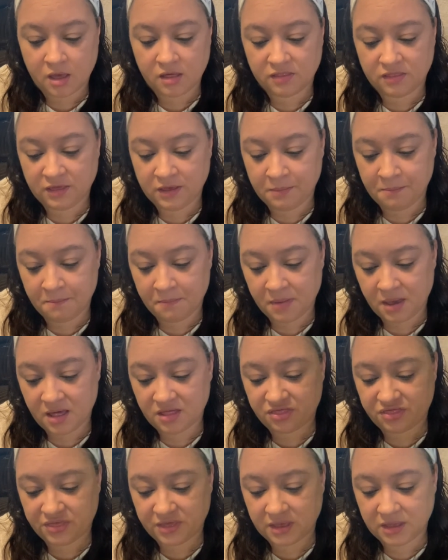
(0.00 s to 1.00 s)
the
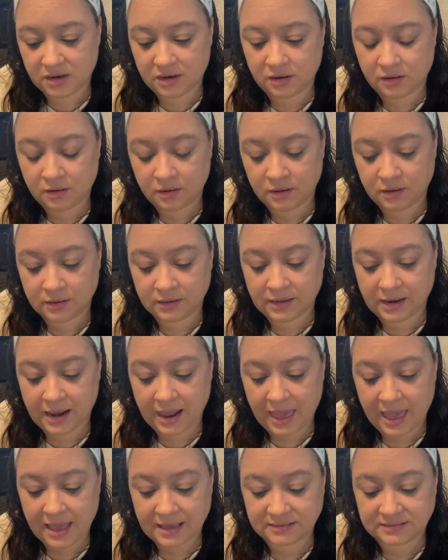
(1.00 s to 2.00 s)
Method
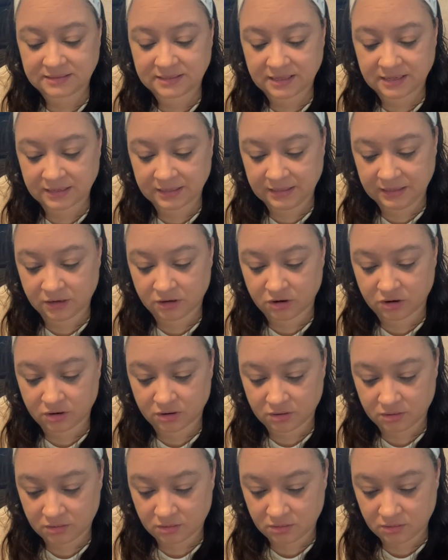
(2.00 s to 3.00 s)
glass
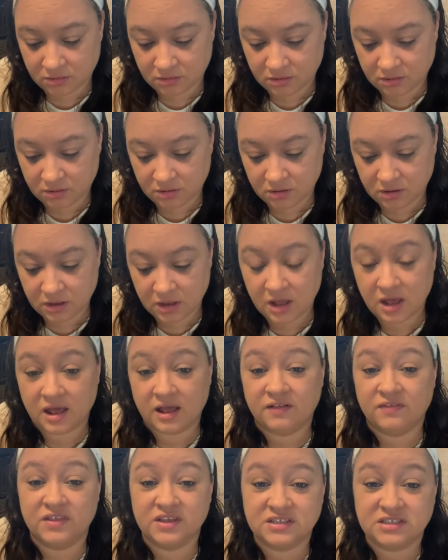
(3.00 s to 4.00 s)
cleaner,
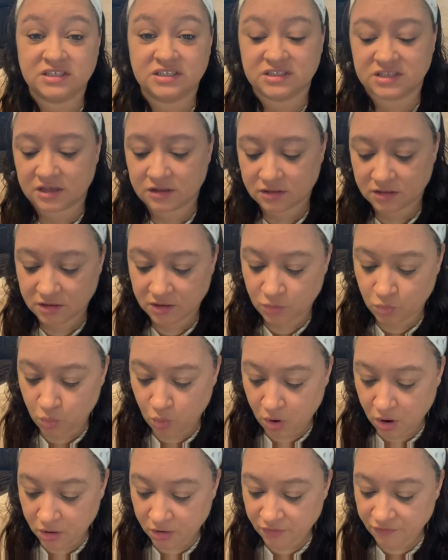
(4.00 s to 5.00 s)
and this is in the
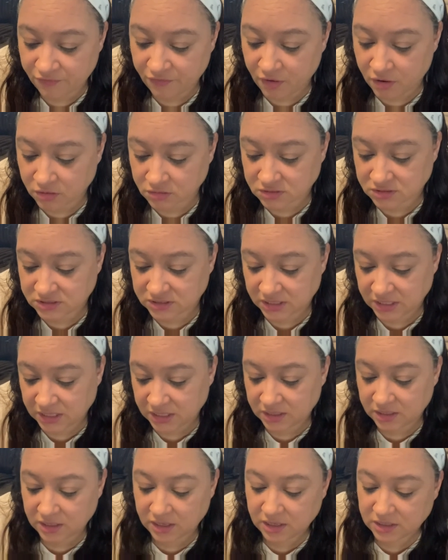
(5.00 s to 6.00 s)
waterfall
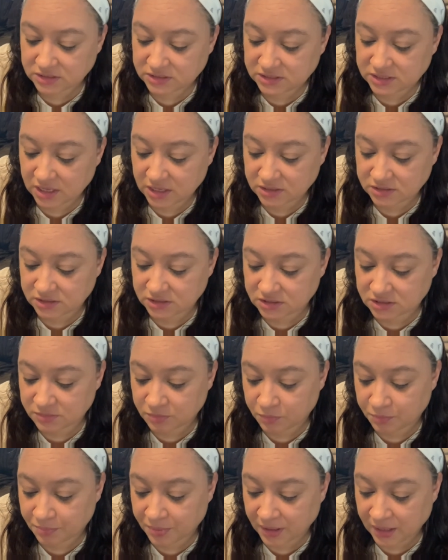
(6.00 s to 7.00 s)
scent. It says it's
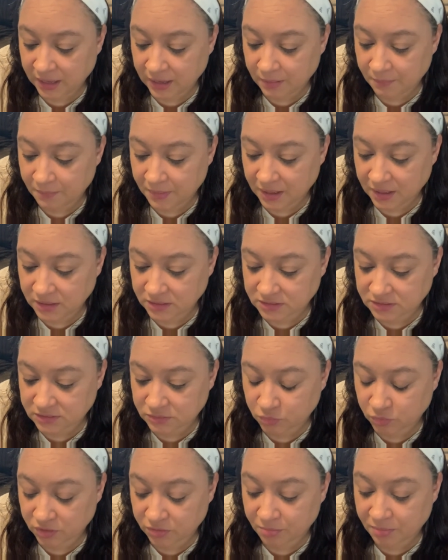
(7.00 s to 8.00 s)
plant-based
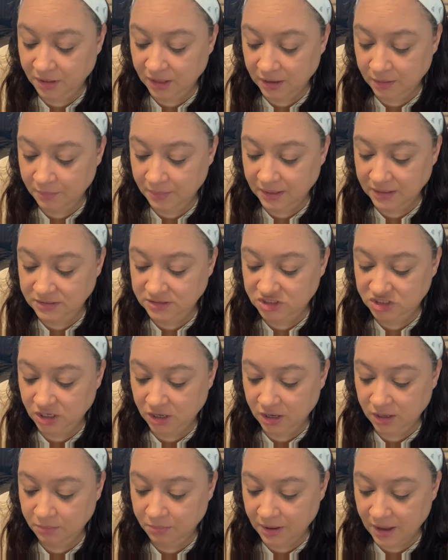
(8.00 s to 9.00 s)
with plant-based
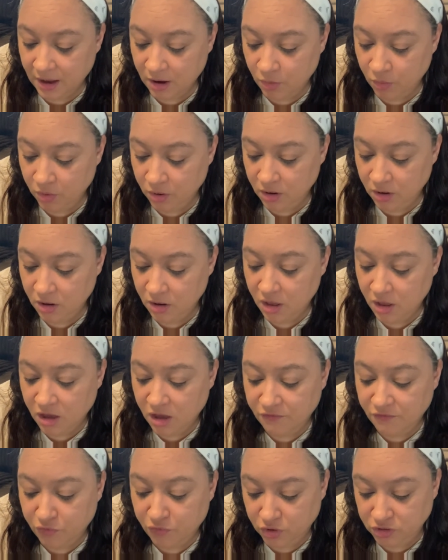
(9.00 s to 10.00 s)
shine power
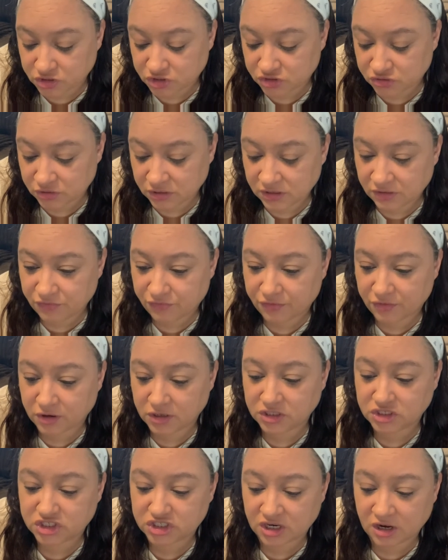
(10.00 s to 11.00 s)
for
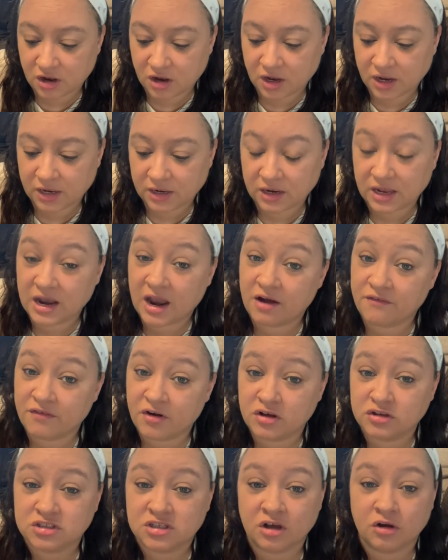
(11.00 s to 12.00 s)
streak-free shine. And I've
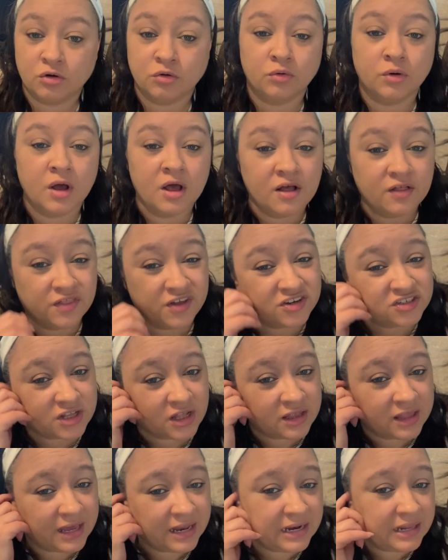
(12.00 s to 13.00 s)
also, there's
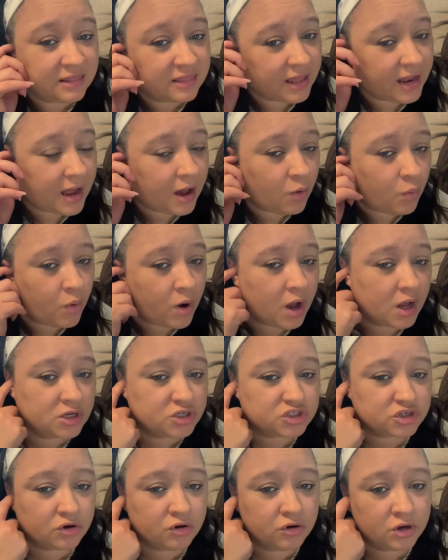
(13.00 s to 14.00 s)
a lady that I
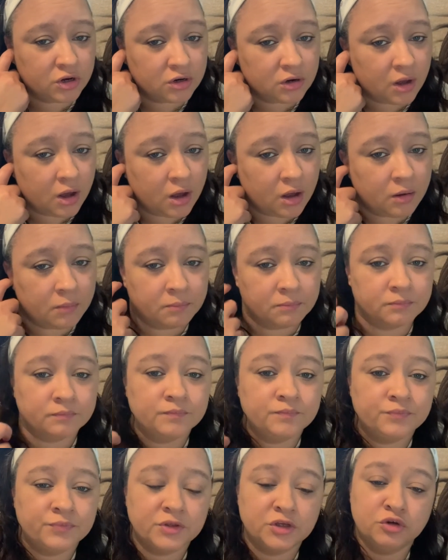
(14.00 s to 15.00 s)
watch on um,
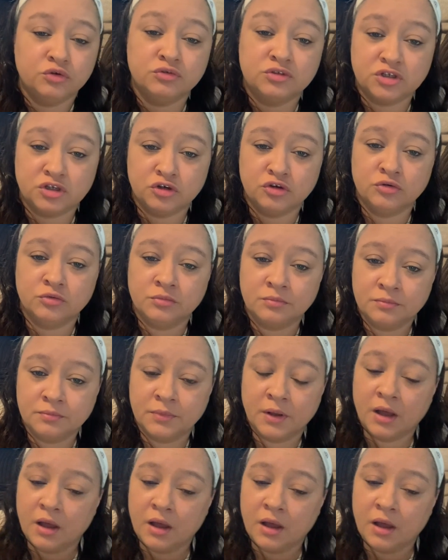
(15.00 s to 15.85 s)
YouTube.